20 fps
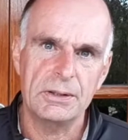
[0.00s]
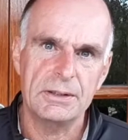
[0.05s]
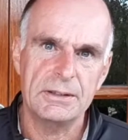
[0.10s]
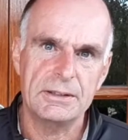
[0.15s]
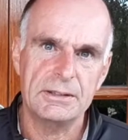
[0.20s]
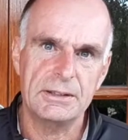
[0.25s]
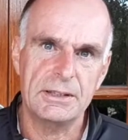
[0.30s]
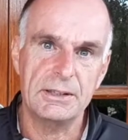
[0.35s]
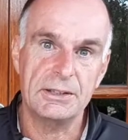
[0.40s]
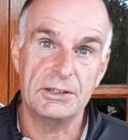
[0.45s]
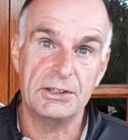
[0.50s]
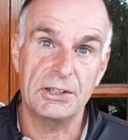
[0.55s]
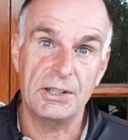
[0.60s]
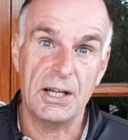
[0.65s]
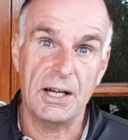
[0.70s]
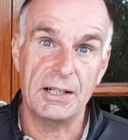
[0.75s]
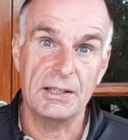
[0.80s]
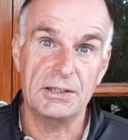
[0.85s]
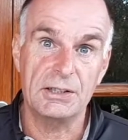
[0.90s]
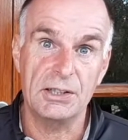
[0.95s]
since the
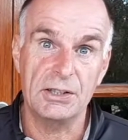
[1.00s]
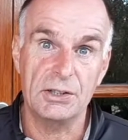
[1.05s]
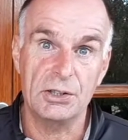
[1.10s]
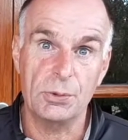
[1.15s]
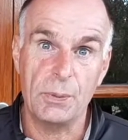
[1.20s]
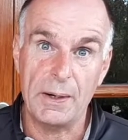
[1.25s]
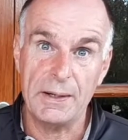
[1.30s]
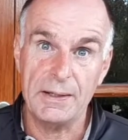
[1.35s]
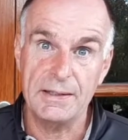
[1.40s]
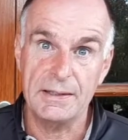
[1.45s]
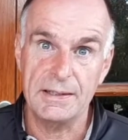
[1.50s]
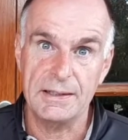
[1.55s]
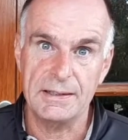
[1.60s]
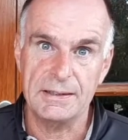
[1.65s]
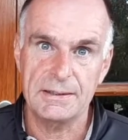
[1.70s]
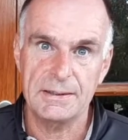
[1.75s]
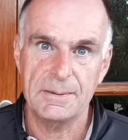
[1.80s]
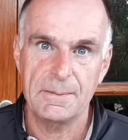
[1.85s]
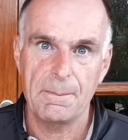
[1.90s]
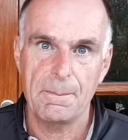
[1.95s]

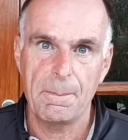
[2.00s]
1920s,